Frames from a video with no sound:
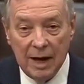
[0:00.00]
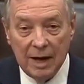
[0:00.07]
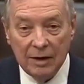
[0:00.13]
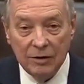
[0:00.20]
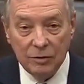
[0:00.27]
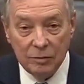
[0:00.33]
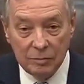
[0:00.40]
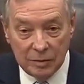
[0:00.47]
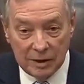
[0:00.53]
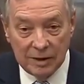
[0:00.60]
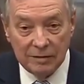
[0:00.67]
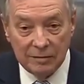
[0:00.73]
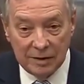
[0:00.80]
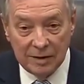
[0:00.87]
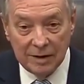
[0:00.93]
I couldn't
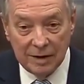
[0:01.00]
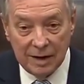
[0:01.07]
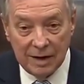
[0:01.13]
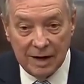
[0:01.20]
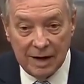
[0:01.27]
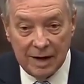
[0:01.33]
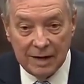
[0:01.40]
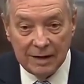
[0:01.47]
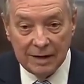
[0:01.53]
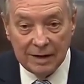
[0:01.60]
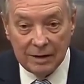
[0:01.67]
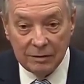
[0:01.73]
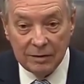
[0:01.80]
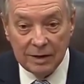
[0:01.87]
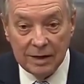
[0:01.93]
believe it. I
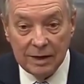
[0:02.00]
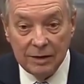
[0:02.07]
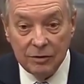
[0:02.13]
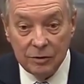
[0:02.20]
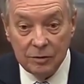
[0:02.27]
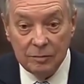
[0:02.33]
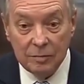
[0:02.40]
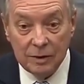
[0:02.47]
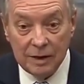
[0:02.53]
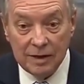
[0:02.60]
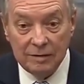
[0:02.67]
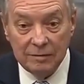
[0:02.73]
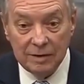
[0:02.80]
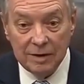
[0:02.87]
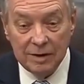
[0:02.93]
literally couldn't
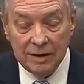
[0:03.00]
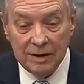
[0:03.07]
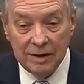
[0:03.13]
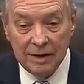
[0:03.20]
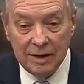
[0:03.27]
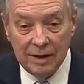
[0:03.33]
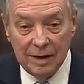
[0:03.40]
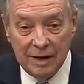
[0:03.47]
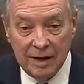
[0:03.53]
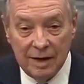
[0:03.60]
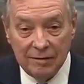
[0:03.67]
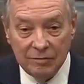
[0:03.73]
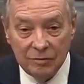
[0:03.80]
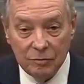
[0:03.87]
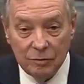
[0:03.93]
believe it
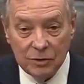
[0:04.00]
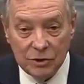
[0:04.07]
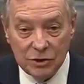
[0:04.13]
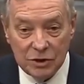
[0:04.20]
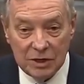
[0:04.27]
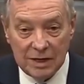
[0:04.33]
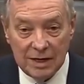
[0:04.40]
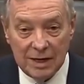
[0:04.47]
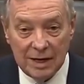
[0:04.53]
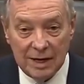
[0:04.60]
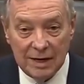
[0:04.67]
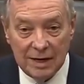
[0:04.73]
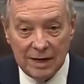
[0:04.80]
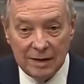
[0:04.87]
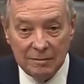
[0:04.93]
after what she
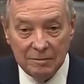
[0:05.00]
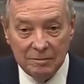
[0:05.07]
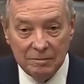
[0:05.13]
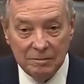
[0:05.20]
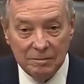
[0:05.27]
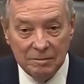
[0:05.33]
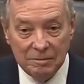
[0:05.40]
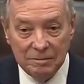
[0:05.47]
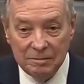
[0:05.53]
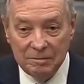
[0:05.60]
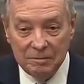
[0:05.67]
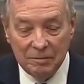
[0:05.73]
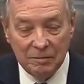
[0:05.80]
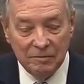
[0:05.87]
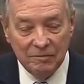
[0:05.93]
and that
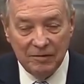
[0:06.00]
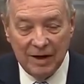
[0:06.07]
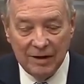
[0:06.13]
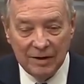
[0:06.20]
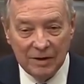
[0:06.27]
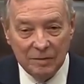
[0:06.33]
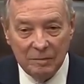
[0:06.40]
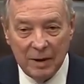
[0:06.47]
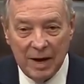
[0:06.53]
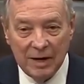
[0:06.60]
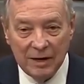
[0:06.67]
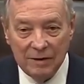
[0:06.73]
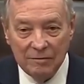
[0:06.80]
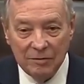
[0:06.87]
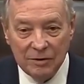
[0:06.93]
valiant
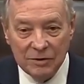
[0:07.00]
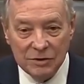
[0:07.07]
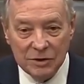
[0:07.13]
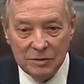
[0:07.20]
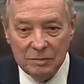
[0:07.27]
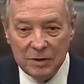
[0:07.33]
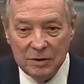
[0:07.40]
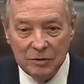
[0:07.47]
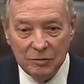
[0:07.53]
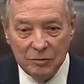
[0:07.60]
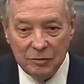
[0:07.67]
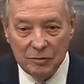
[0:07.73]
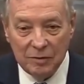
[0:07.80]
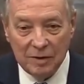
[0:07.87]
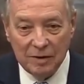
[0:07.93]
body of hers had been
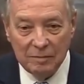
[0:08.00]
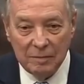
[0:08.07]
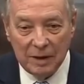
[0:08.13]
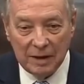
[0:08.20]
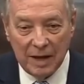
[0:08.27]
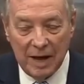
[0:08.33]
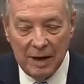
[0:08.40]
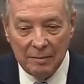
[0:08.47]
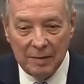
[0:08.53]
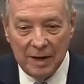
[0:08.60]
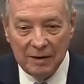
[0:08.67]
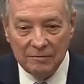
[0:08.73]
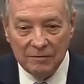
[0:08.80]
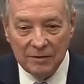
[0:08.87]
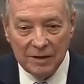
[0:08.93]
through in
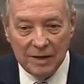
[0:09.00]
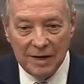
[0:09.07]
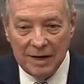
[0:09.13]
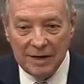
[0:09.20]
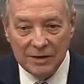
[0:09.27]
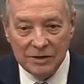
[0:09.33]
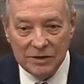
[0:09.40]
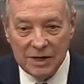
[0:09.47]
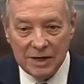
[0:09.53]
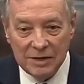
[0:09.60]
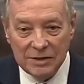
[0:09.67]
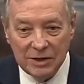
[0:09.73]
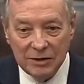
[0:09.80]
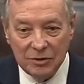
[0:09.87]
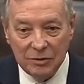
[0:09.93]
combat for the United
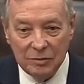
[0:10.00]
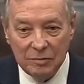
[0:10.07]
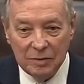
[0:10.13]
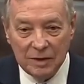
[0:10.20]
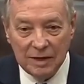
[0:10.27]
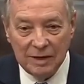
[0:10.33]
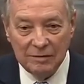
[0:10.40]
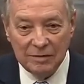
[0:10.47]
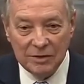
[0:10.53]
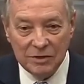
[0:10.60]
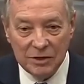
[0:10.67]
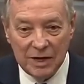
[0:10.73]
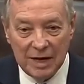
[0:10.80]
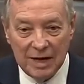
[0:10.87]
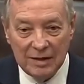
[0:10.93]
States. I couldn't believe that
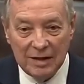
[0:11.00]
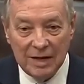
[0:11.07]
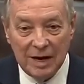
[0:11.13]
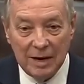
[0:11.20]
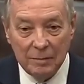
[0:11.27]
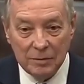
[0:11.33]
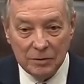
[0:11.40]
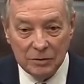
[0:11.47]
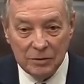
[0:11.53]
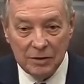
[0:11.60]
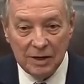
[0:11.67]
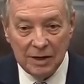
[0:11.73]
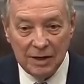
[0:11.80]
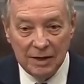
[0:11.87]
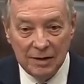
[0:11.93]
she had that
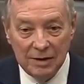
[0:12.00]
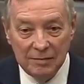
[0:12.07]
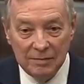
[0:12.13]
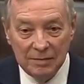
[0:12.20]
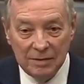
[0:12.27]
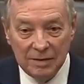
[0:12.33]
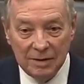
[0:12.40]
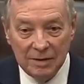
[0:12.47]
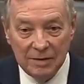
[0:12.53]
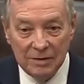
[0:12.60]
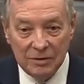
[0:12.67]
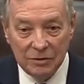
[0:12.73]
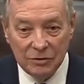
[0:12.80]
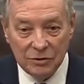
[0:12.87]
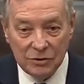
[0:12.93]
opportunity
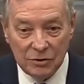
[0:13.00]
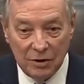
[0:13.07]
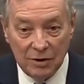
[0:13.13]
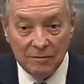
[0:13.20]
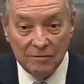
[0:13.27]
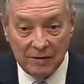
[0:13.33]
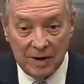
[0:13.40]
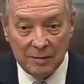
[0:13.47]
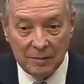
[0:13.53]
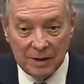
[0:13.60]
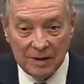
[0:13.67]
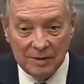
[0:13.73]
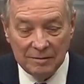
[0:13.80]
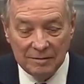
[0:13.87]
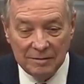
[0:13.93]
to start a
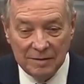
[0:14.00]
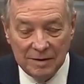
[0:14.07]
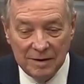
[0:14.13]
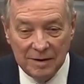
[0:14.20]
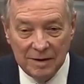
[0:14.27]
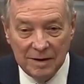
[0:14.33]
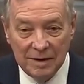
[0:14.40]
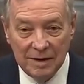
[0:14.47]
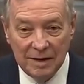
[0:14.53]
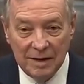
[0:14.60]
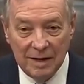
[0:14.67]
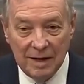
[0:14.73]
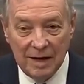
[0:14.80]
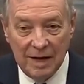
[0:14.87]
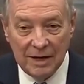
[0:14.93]
family.
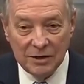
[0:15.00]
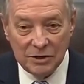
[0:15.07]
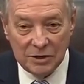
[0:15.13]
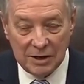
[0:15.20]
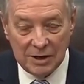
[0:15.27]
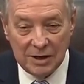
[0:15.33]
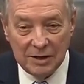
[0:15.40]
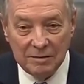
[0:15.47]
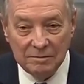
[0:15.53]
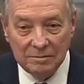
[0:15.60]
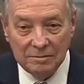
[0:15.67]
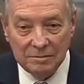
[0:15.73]
And she did.